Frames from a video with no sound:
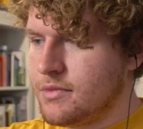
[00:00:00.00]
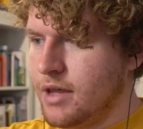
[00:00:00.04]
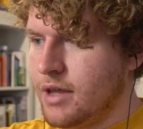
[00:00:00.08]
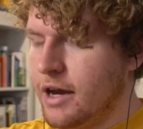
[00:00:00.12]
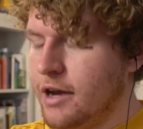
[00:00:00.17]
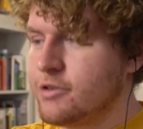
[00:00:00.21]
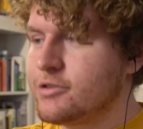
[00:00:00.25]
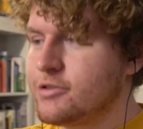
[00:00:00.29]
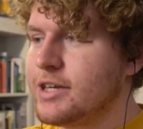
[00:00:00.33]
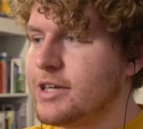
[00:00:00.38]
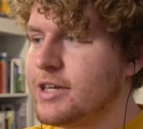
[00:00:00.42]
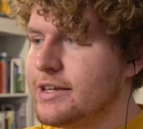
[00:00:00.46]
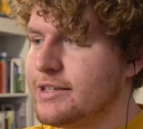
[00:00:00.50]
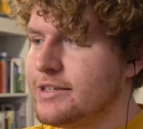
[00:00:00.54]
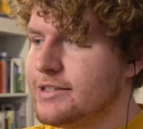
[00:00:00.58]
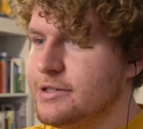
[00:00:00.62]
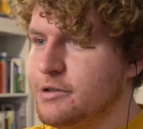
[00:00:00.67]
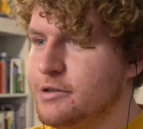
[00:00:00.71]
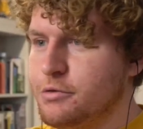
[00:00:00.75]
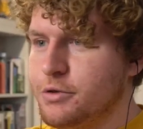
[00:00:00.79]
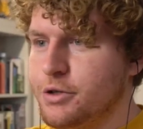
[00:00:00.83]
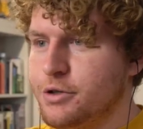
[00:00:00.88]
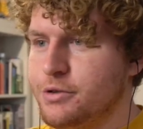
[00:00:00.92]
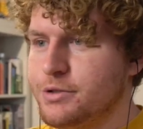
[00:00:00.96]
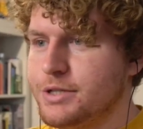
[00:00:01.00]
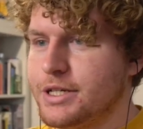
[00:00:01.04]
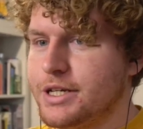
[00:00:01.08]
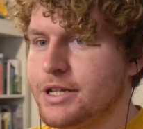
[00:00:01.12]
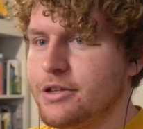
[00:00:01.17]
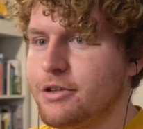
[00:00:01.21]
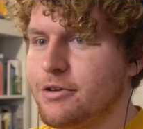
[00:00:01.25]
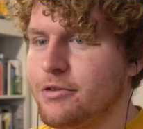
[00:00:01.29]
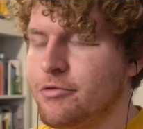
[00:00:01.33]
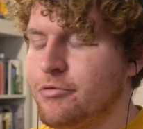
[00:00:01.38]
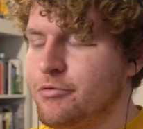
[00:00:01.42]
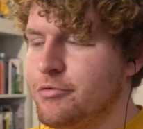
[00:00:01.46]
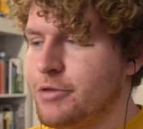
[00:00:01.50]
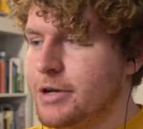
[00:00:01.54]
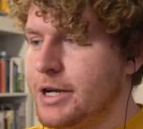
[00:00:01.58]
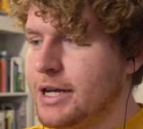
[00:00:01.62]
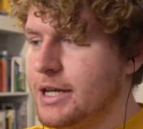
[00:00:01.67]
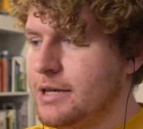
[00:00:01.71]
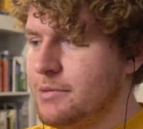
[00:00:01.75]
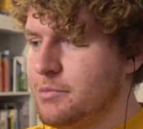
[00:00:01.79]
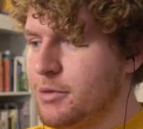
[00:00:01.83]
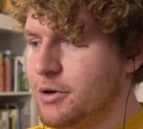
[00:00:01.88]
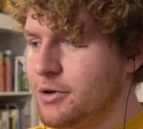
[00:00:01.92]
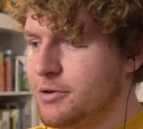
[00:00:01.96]
Looks like they're still using the
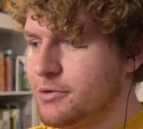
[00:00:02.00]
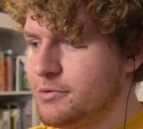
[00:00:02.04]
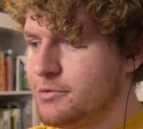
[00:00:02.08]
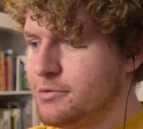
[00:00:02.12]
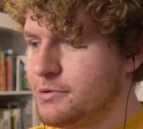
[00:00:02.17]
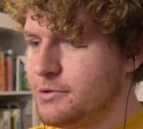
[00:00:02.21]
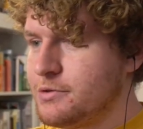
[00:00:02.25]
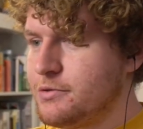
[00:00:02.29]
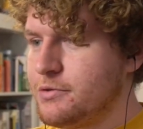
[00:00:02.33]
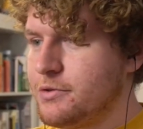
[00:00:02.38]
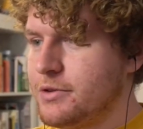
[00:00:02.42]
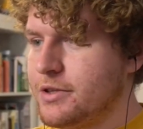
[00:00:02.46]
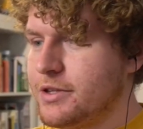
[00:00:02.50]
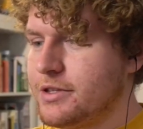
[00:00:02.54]
3D models for